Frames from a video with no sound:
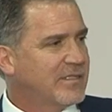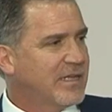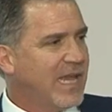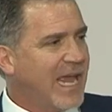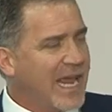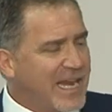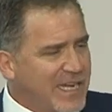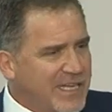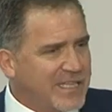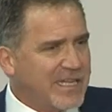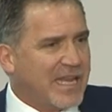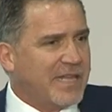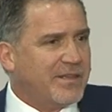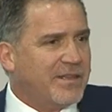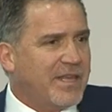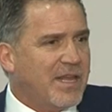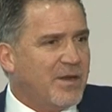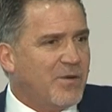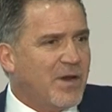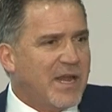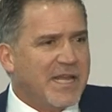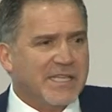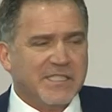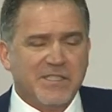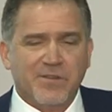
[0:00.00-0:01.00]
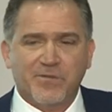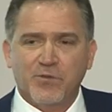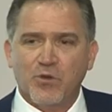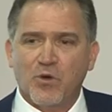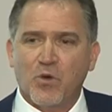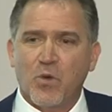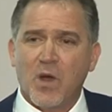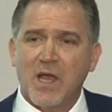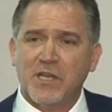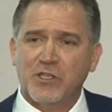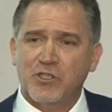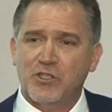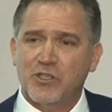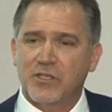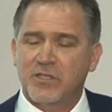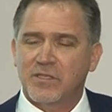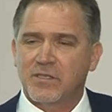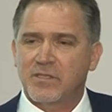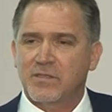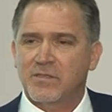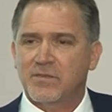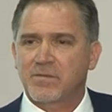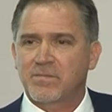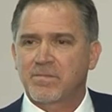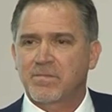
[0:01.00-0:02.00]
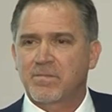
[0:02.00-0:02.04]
and they raised a few questions.